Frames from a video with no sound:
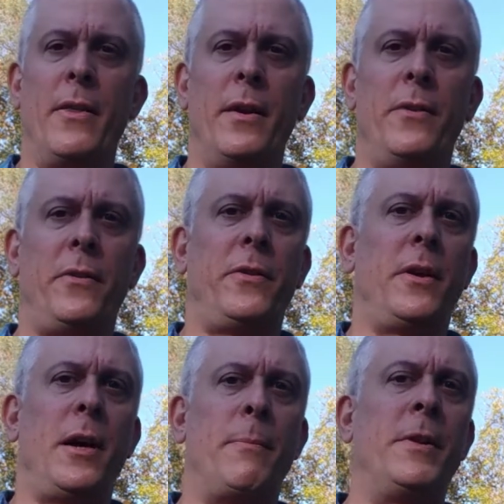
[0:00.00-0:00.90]

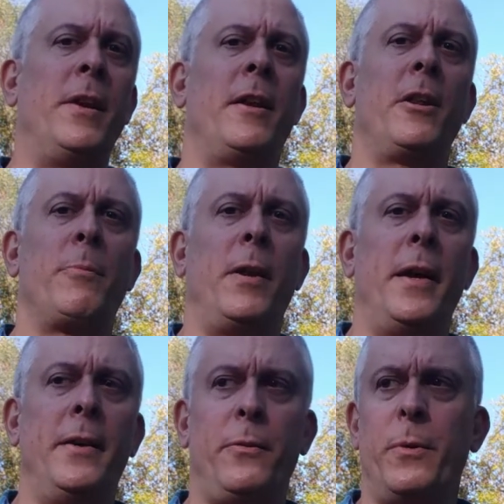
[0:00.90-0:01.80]
this particular
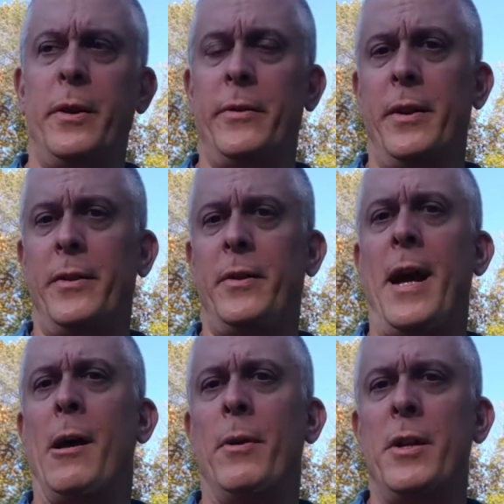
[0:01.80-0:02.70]
place was
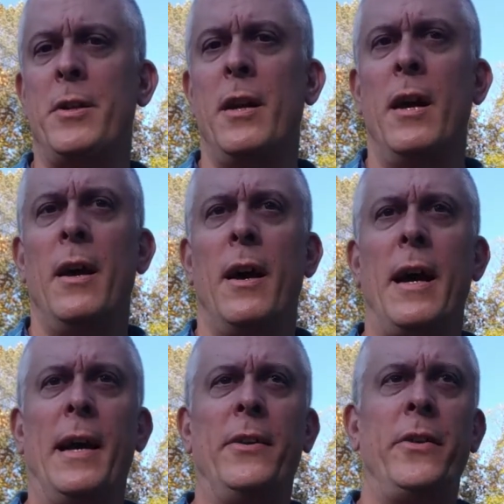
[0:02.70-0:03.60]
established
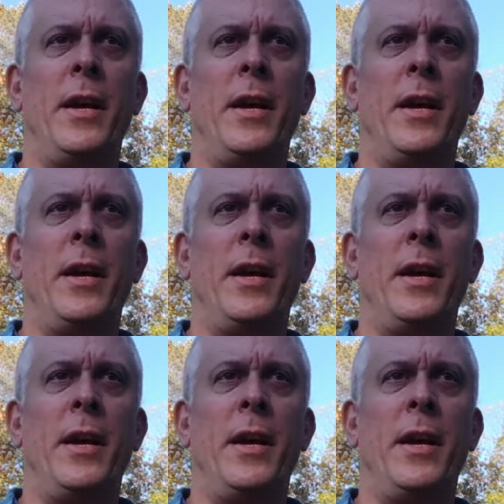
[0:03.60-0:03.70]
as